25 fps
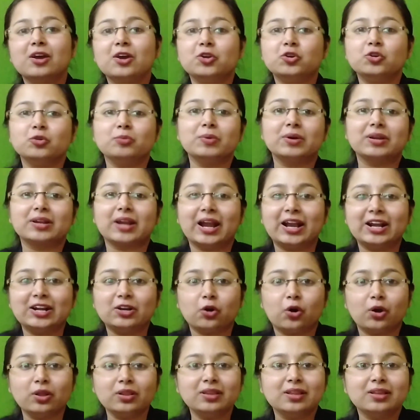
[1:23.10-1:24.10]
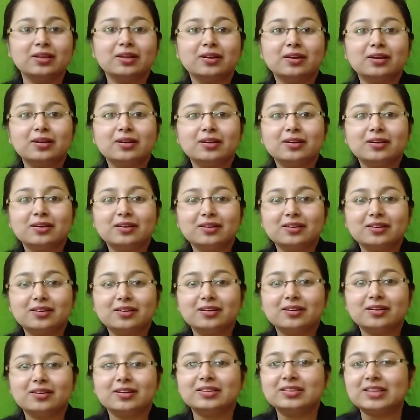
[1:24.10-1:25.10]
you may write on
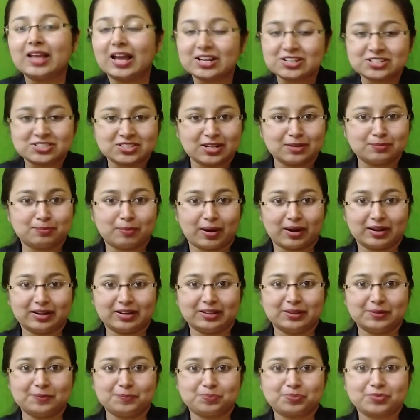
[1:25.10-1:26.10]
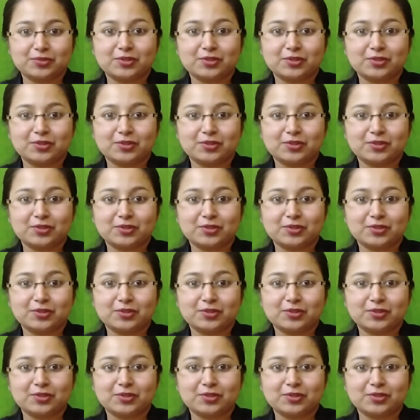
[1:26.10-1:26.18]
national party.